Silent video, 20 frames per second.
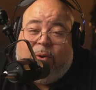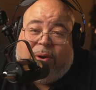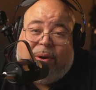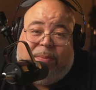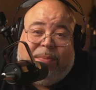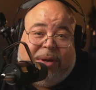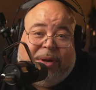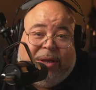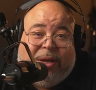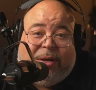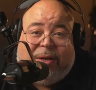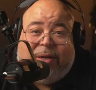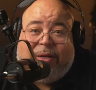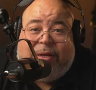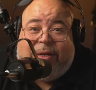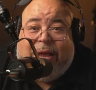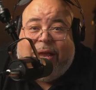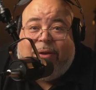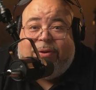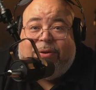Let me cut this
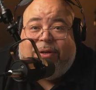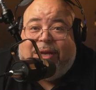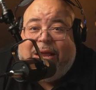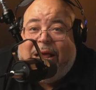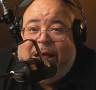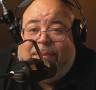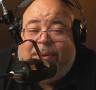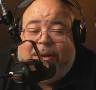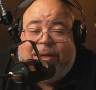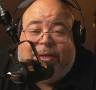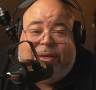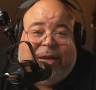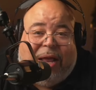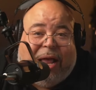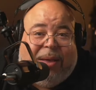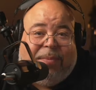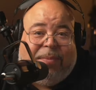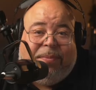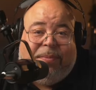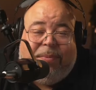out. Stop, let's
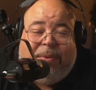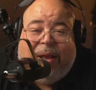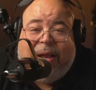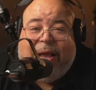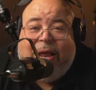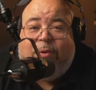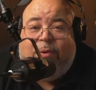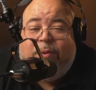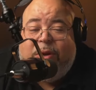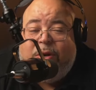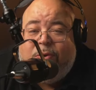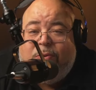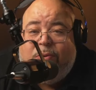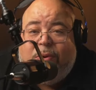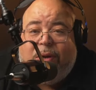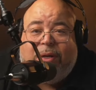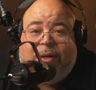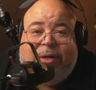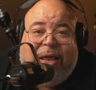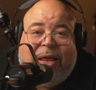stop. I gotta redo
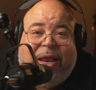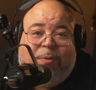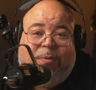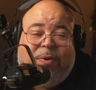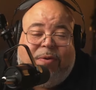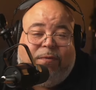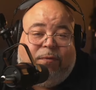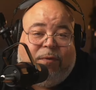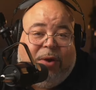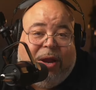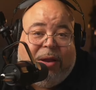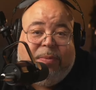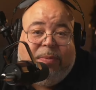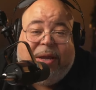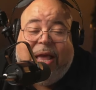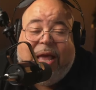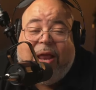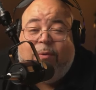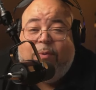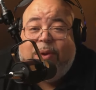this, gotta reframe it,
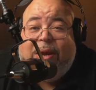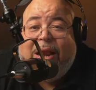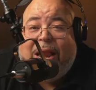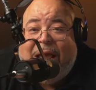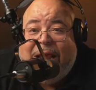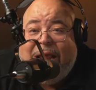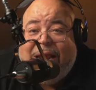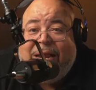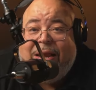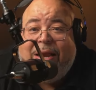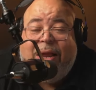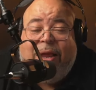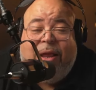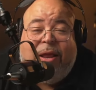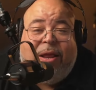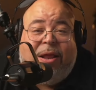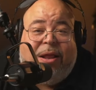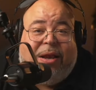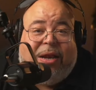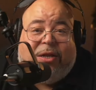gotta relight it.
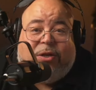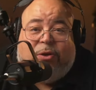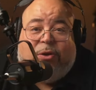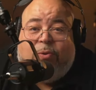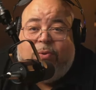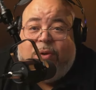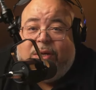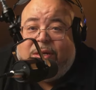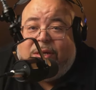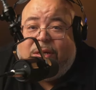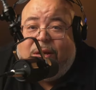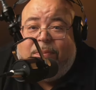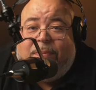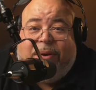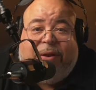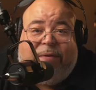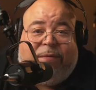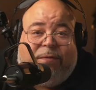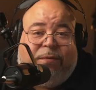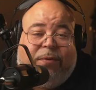Let's do this something
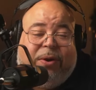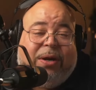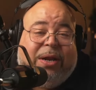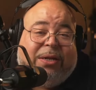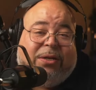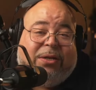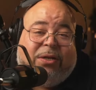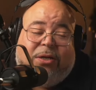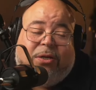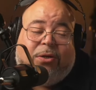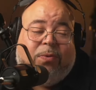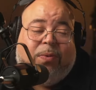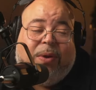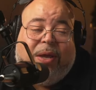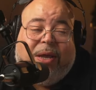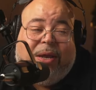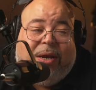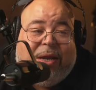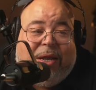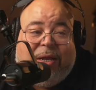different. That's just the way
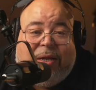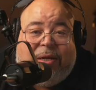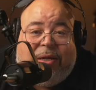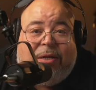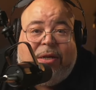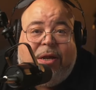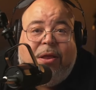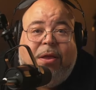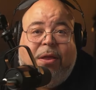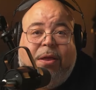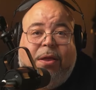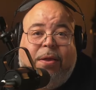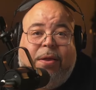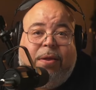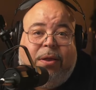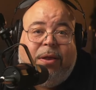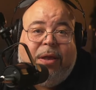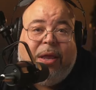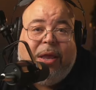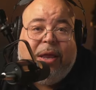it is.
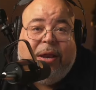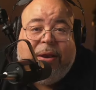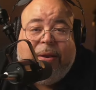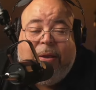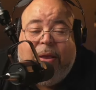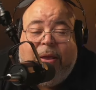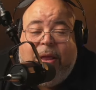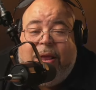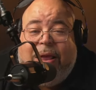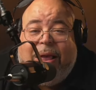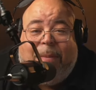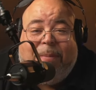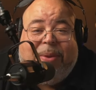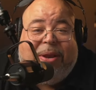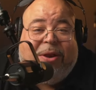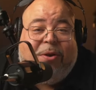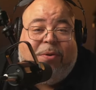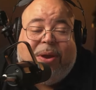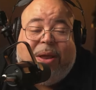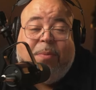And I mean,
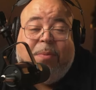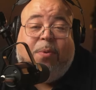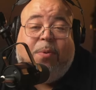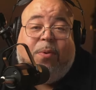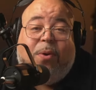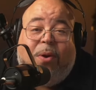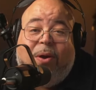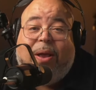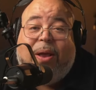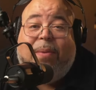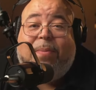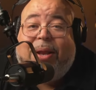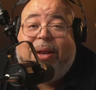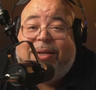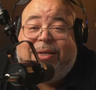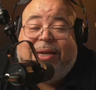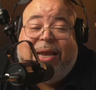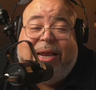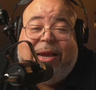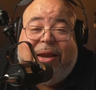don't get me wrong, I'm not
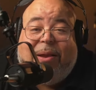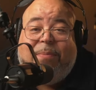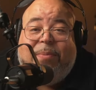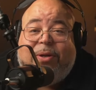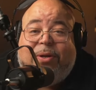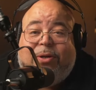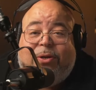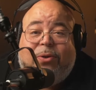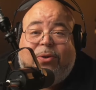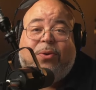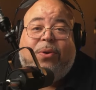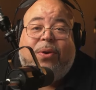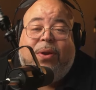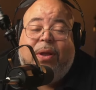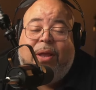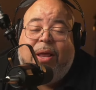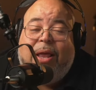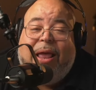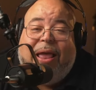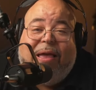saying I'm Mr.
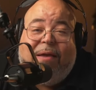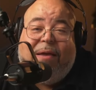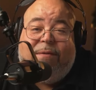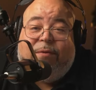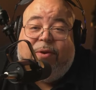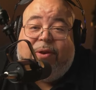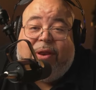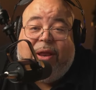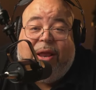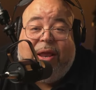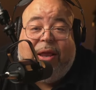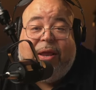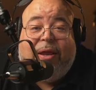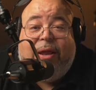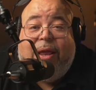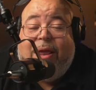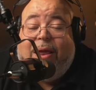Everything.